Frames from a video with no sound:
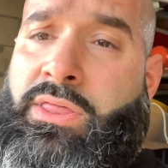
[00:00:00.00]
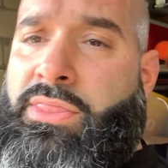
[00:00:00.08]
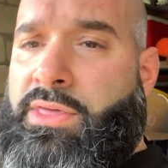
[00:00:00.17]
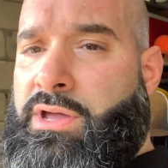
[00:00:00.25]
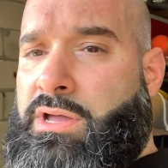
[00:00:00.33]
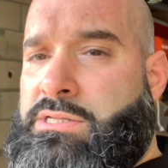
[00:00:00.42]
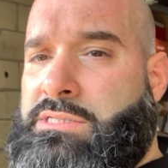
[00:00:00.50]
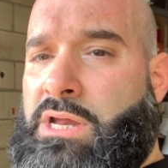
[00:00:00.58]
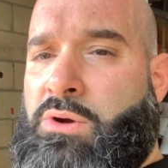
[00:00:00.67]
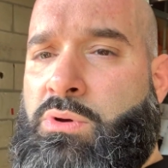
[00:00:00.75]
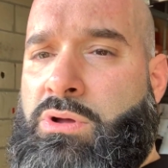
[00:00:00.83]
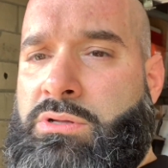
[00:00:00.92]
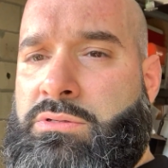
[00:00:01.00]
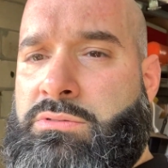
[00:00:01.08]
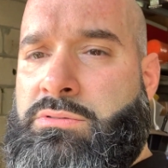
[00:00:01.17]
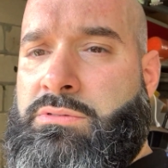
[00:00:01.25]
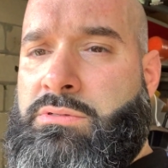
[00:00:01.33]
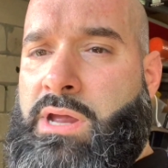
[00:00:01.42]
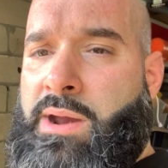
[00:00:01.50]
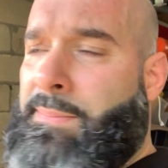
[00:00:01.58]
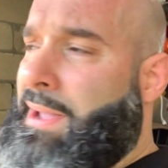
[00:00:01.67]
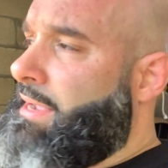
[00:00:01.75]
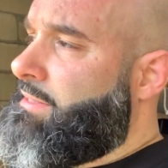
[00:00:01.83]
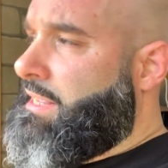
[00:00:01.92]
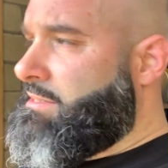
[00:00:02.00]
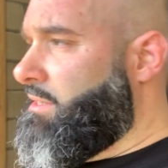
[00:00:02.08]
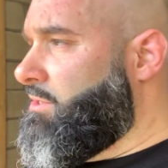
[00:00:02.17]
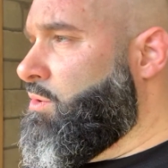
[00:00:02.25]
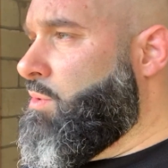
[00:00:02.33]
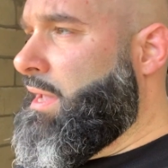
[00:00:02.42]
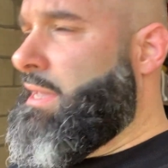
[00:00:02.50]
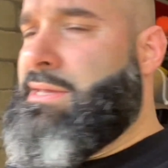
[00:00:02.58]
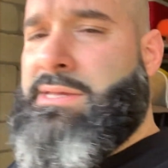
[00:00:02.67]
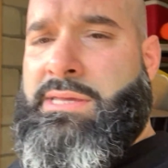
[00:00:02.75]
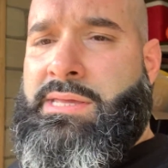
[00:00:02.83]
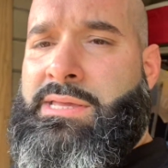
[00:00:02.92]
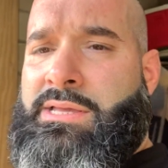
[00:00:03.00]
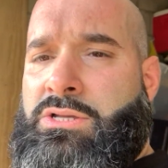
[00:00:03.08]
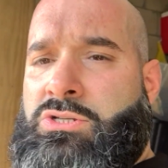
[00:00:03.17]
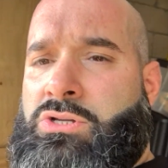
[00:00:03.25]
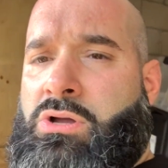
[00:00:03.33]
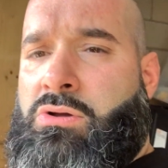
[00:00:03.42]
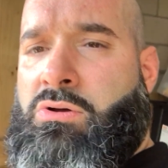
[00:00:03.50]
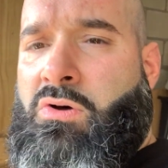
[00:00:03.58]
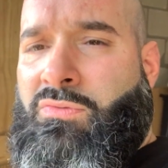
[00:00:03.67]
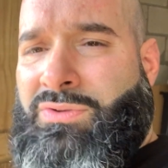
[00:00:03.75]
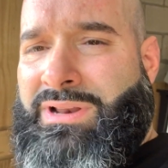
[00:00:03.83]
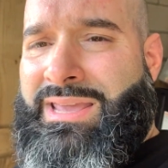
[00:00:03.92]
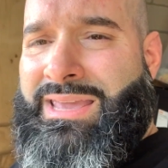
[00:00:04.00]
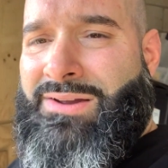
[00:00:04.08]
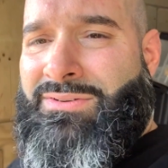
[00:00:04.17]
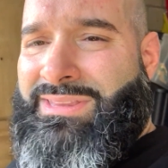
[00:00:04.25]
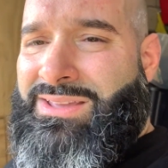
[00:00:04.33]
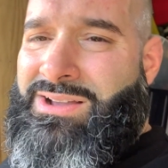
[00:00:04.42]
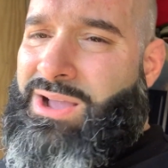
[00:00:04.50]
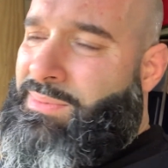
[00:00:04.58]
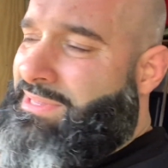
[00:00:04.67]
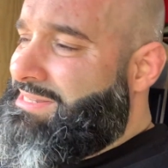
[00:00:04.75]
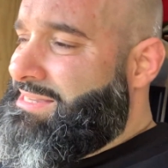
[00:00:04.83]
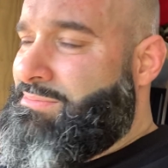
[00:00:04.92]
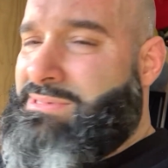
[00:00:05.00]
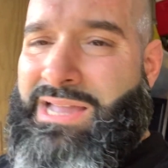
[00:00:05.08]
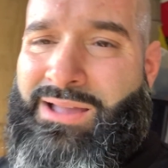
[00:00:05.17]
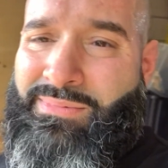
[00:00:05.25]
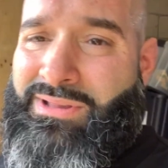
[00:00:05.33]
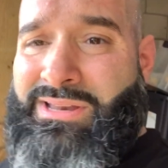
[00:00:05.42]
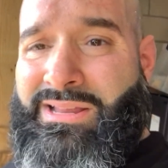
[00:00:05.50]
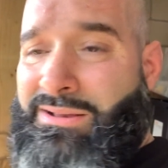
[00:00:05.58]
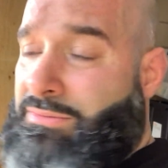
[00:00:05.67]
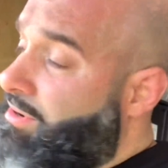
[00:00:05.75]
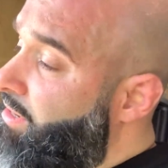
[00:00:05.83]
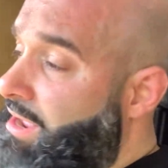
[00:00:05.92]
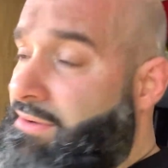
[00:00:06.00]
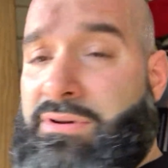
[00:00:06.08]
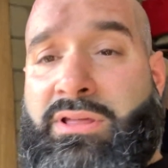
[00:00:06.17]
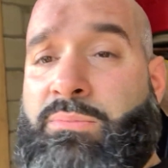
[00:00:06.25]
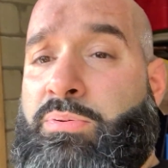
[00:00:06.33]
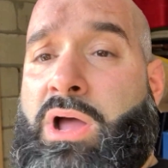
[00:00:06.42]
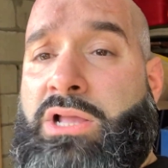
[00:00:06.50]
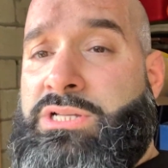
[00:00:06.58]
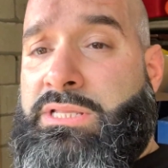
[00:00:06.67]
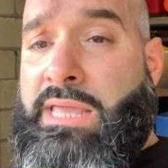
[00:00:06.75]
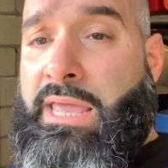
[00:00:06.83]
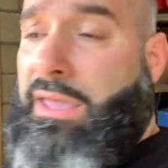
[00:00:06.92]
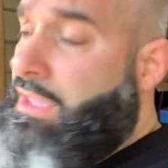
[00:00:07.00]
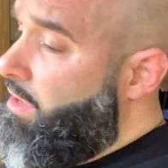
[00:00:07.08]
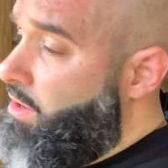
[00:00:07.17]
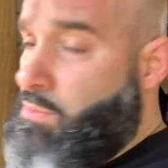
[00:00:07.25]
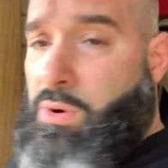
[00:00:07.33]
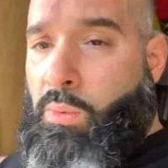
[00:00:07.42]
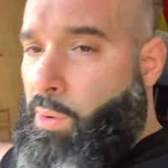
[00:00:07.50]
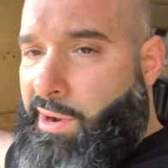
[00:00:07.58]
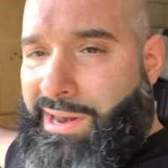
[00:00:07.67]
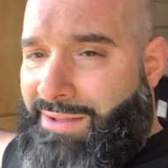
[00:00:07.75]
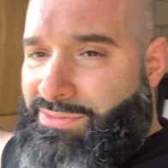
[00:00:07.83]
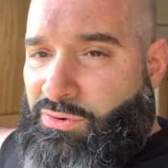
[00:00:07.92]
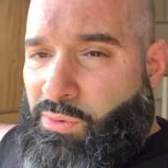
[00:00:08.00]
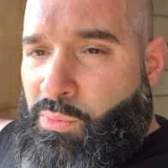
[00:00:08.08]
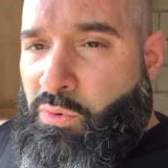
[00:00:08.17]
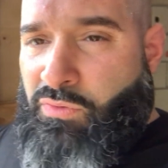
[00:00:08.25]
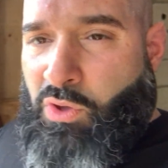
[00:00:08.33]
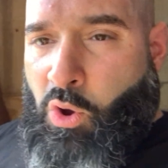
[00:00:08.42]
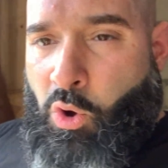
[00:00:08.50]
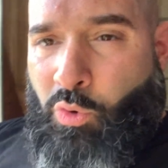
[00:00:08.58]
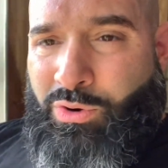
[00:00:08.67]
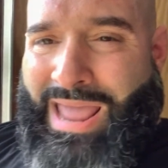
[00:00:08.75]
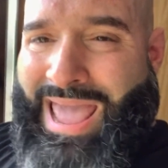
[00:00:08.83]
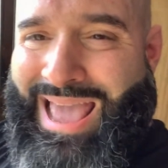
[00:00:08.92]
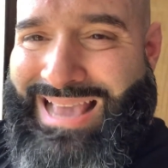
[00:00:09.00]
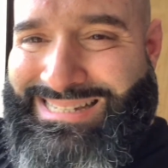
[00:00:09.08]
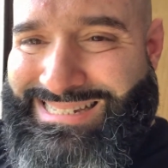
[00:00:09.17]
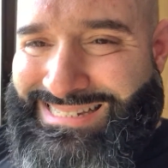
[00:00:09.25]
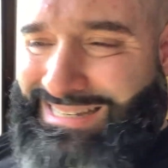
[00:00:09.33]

the steering wheel airbag, that's on the way. So hopefully everything come at the same time, and then uh, we're gonna have another project day where we're gonna have to remove the whole dash.